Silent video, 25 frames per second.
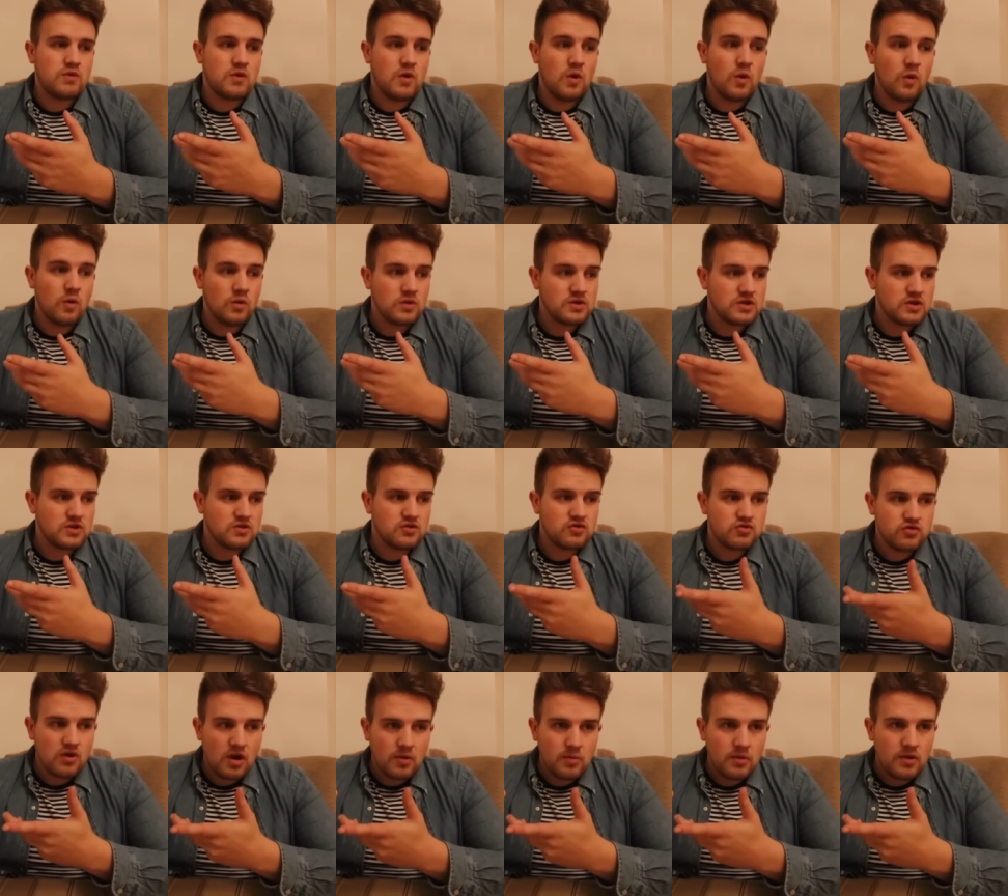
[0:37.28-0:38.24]
causing
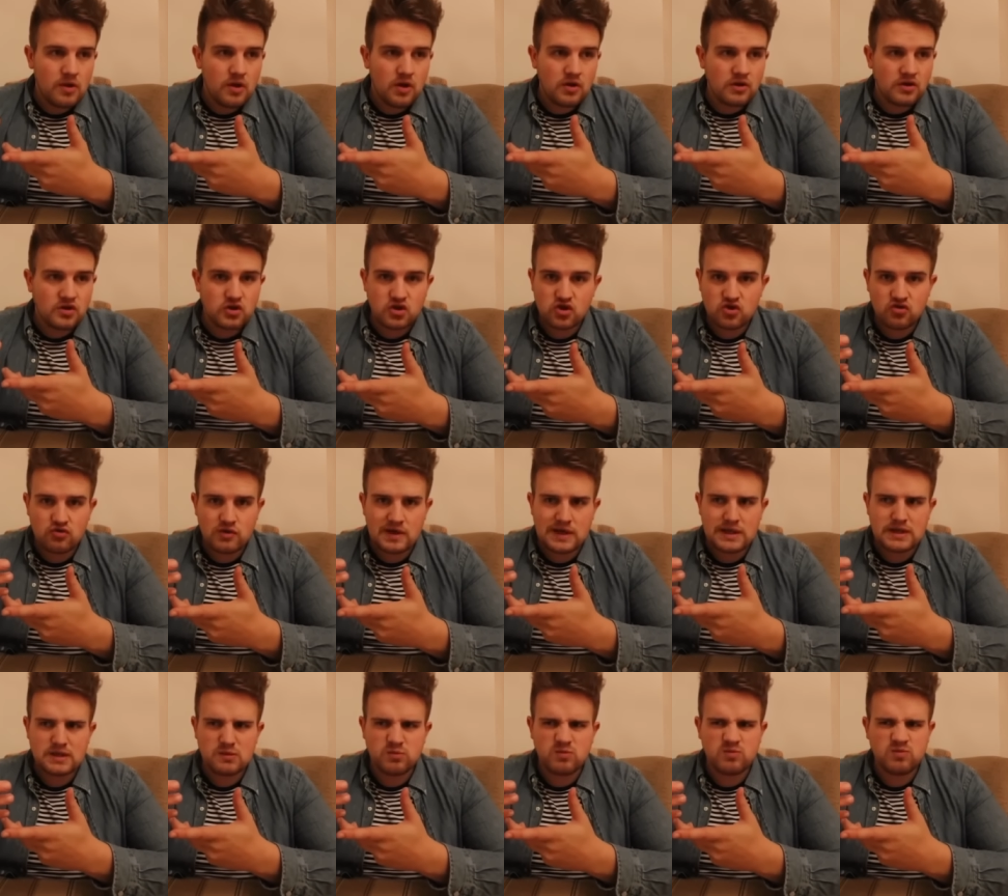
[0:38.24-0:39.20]
trouble on the
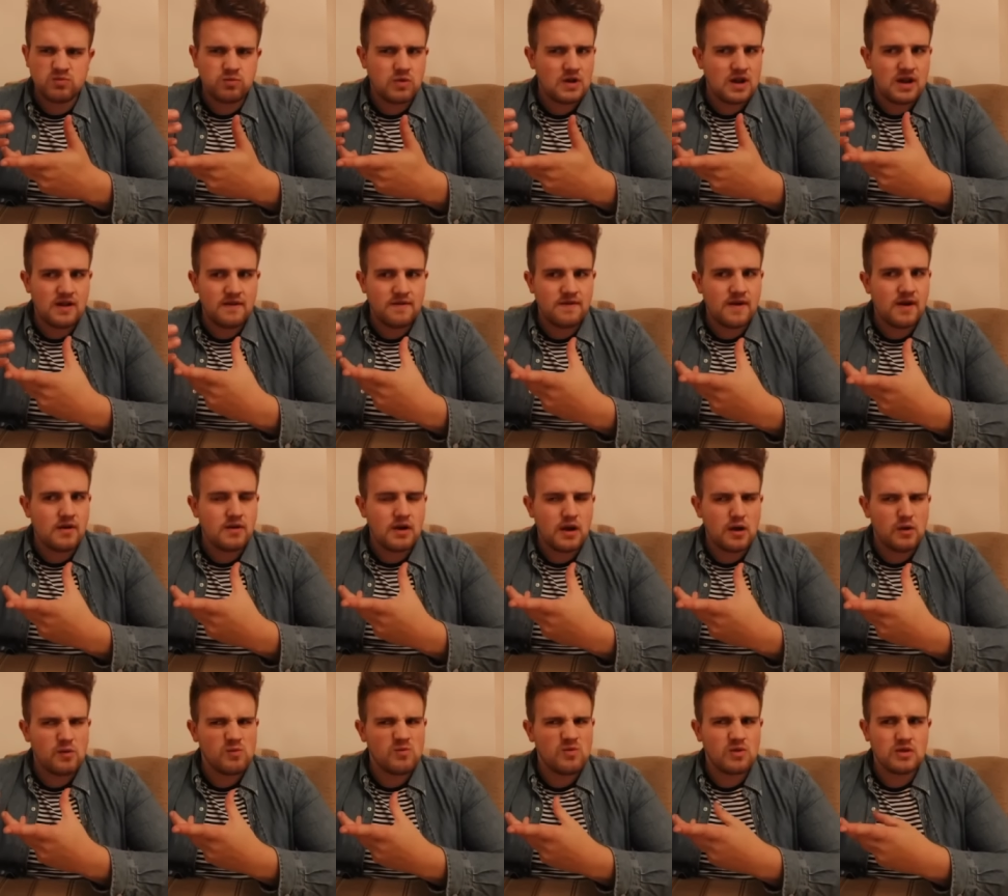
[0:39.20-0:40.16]
streets. When I found
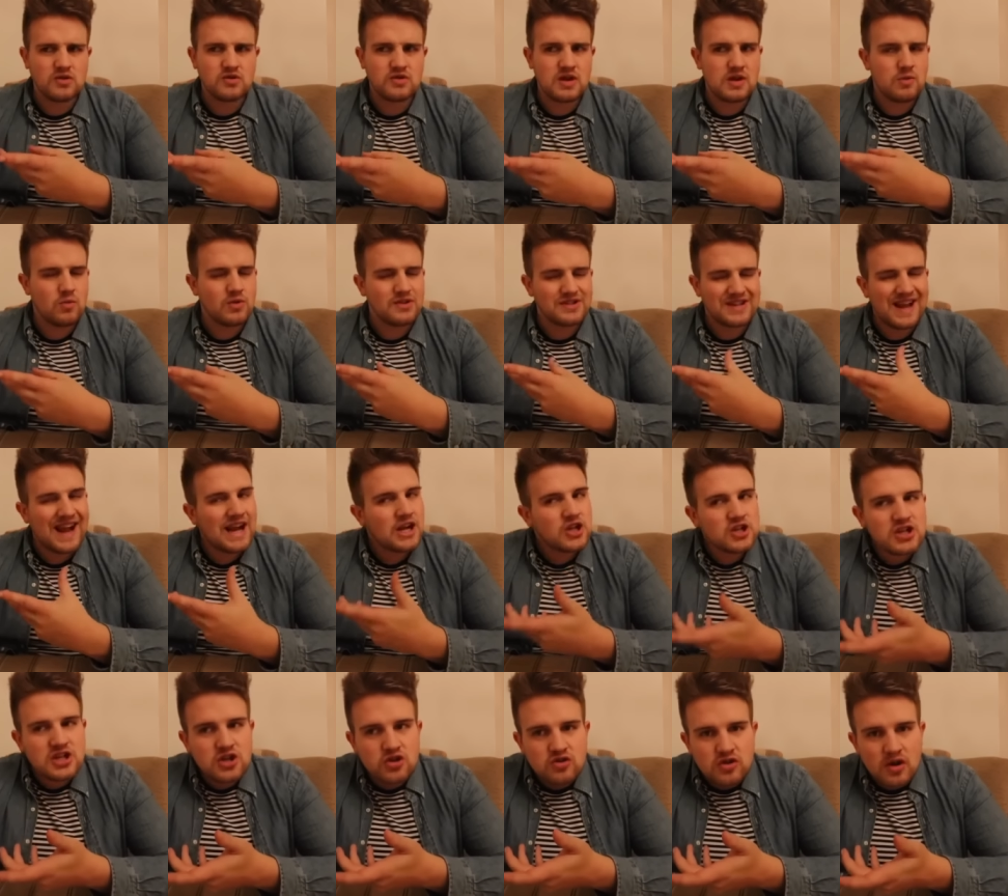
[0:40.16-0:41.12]
out what it wasn't
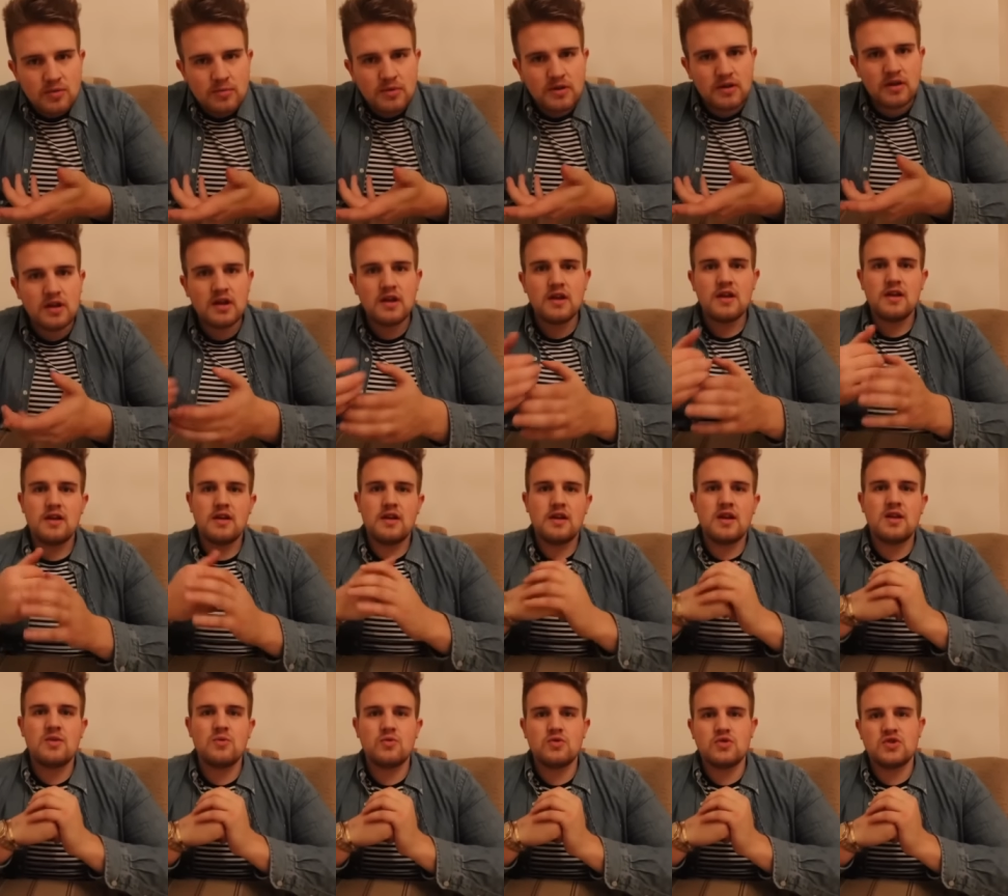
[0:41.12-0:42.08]
actually trouble,
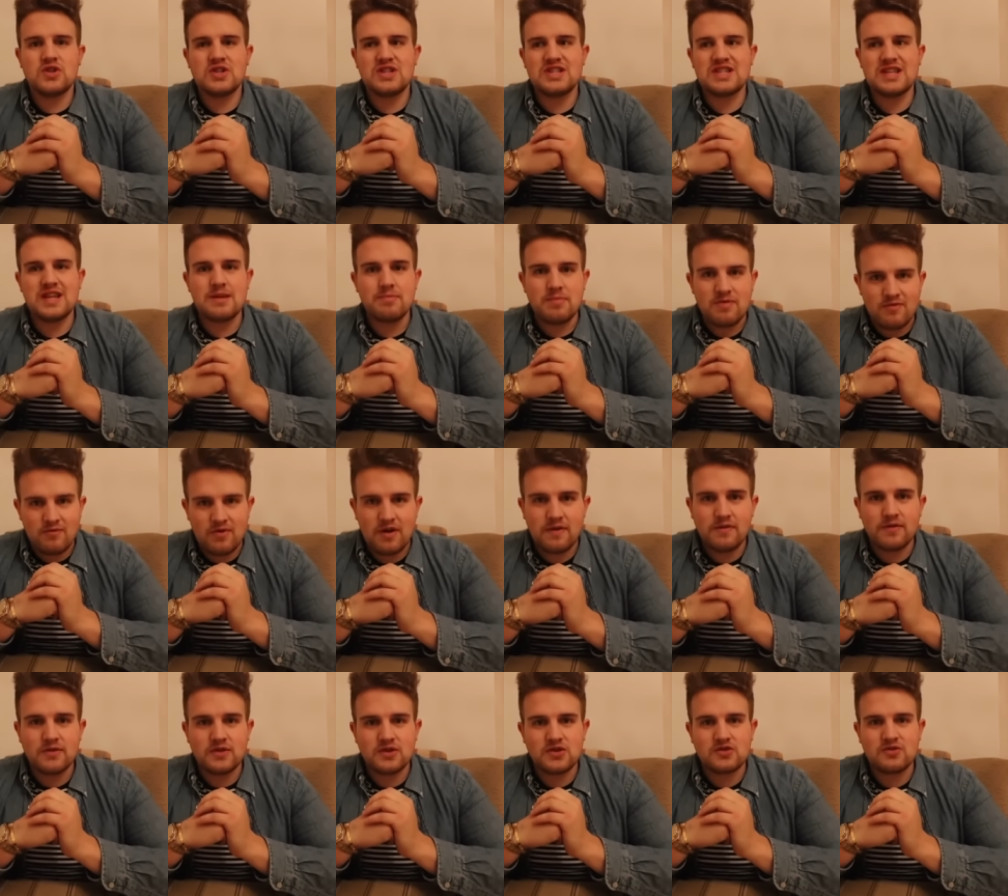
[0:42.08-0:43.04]
he was just sleeping
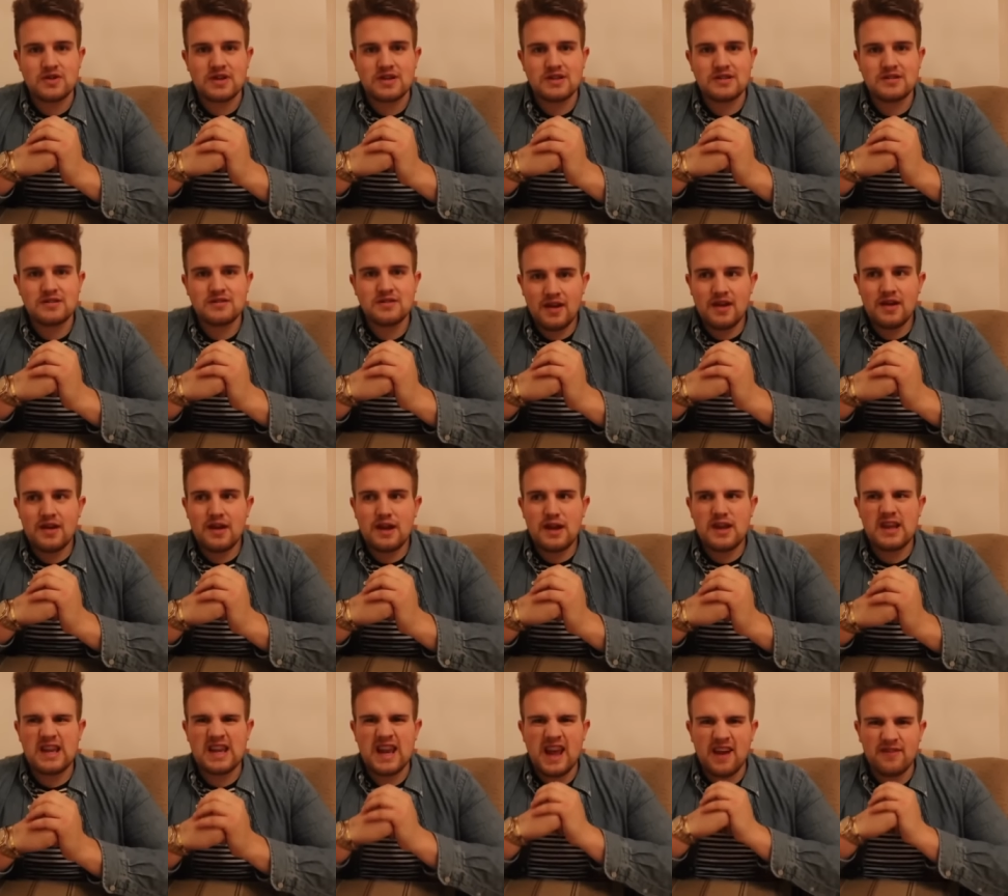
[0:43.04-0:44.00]
rough on the streets.
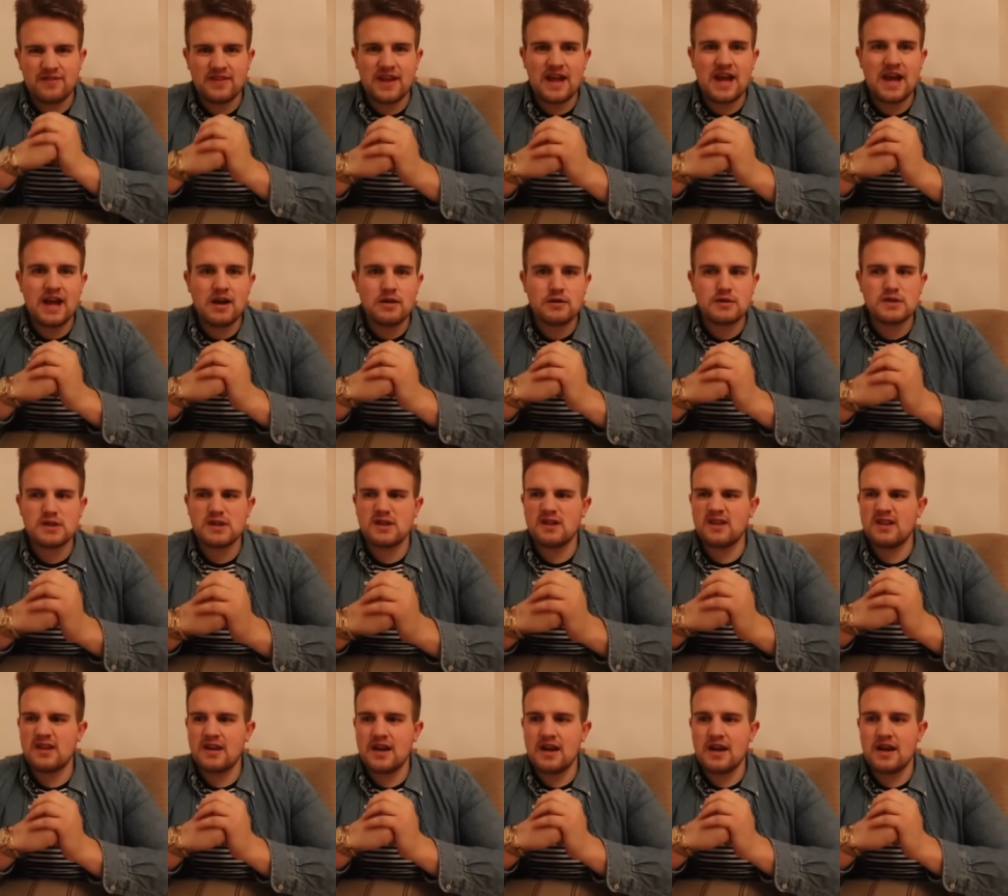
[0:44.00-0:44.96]
He left the
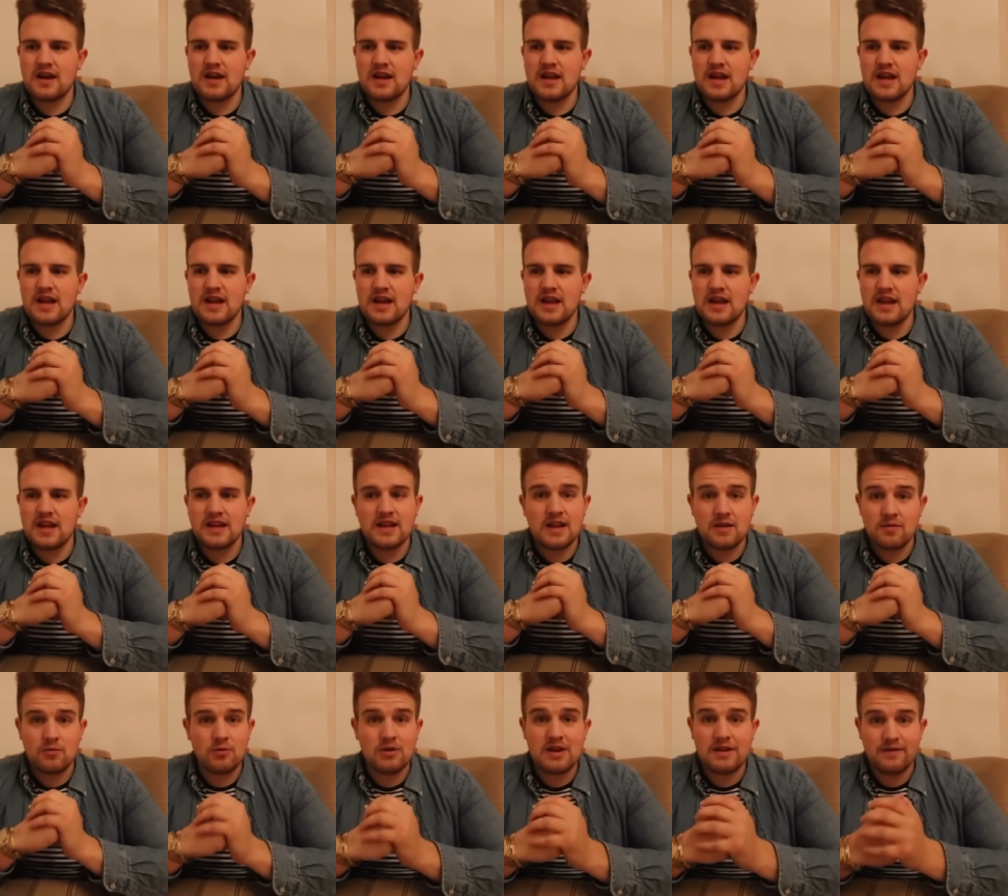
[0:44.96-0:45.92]
house. Uh, he he
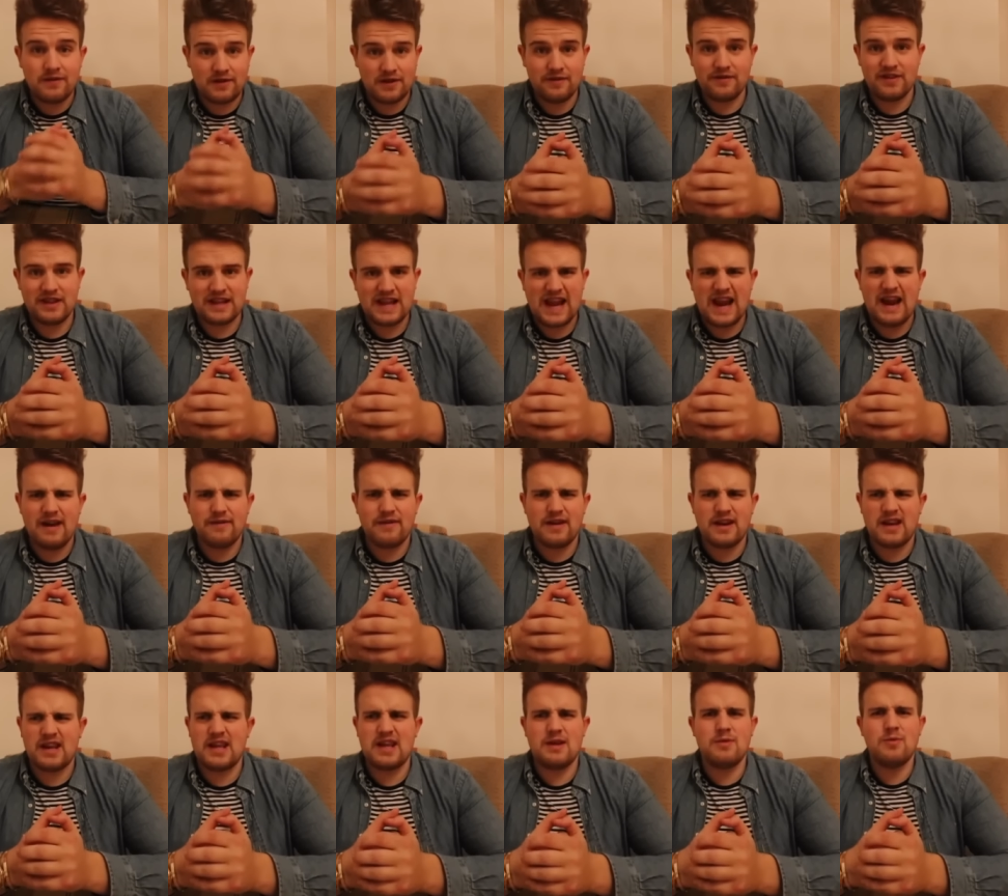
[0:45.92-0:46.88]
didn't want, even live in the caravan.